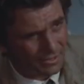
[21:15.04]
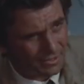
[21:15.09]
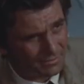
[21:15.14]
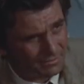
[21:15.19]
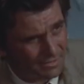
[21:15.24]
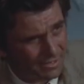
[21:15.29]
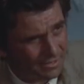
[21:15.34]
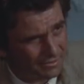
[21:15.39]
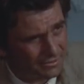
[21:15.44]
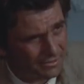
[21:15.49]

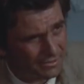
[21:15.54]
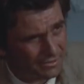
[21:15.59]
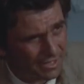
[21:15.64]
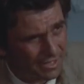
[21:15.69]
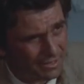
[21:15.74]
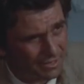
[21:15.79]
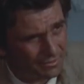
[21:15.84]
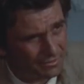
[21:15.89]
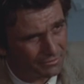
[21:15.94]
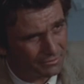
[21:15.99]
out,
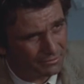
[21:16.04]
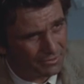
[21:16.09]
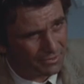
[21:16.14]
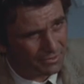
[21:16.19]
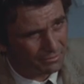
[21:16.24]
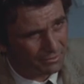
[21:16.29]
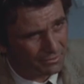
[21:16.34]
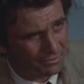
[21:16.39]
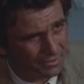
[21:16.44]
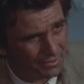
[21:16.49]
we see an
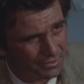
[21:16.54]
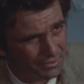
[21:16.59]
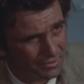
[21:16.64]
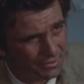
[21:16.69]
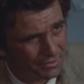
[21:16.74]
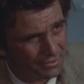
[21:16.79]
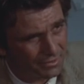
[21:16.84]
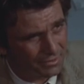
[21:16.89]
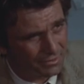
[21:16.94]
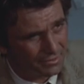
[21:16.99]
empty
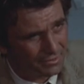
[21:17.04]
courtyard.